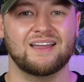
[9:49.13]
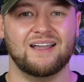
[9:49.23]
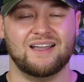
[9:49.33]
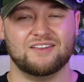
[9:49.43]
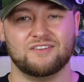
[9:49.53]

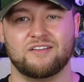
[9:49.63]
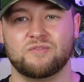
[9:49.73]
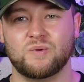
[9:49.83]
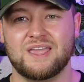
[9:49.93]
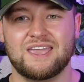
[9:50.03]
And
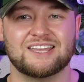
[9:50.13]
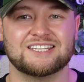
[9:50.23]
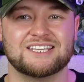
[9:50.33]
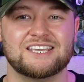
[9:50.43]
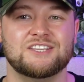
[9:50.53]
if we
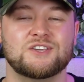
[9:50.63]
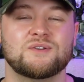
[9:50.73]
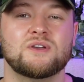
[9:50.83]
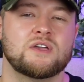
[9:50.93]
continue